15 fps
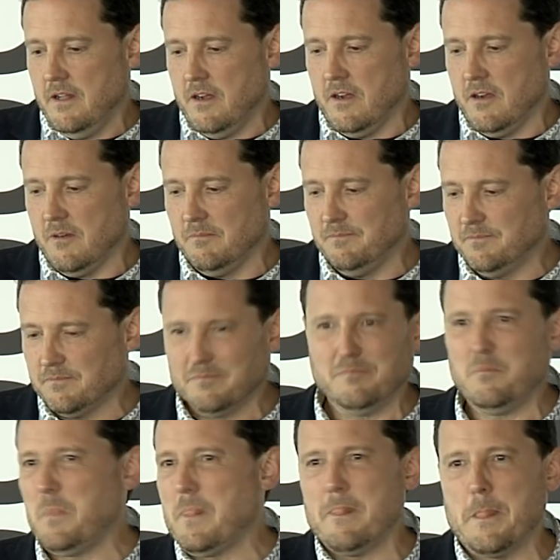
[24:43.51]
and
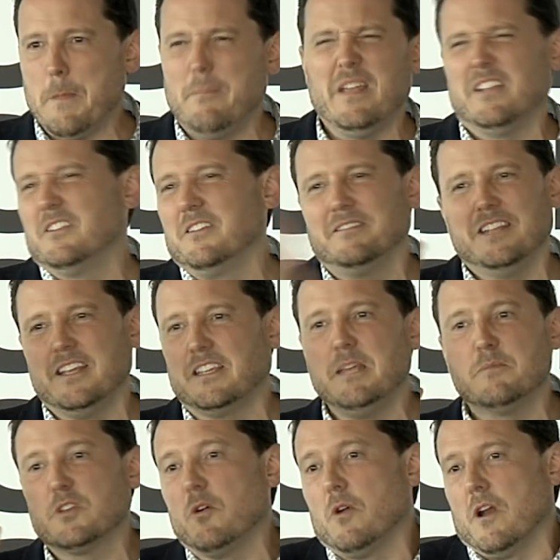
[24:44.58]
it
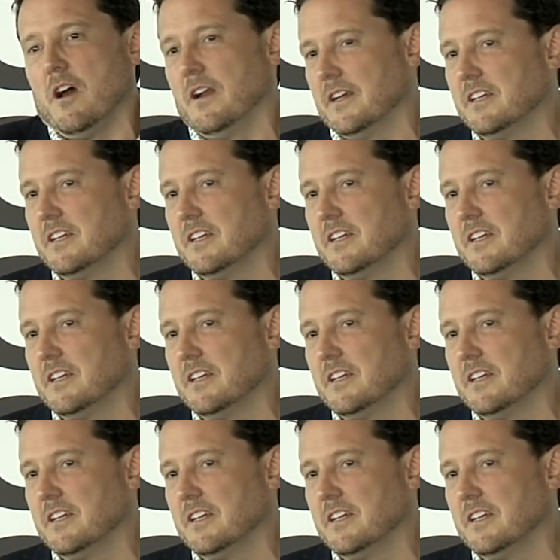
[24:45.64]
keeps going on.